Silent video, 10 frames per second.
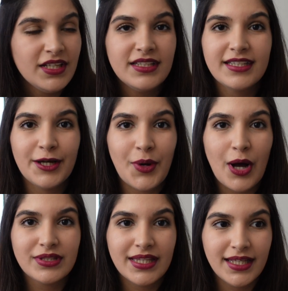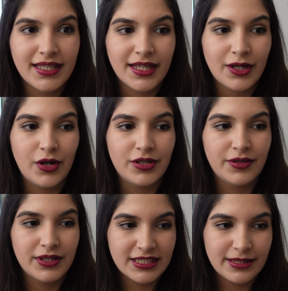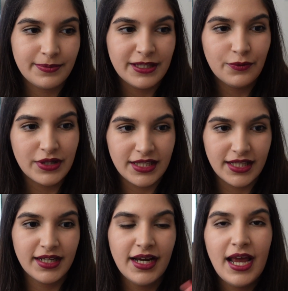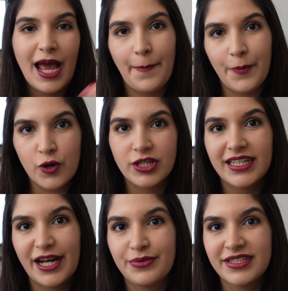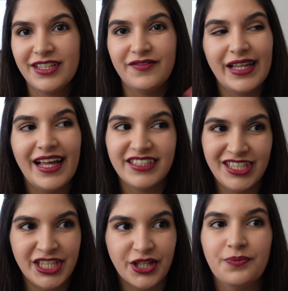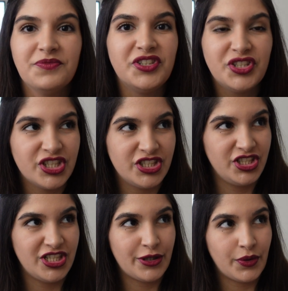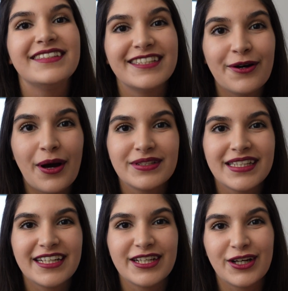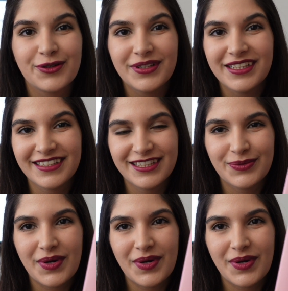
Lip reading: So I was thinking on simply reading a book that I received last year, just in general. So I was thinking on reading this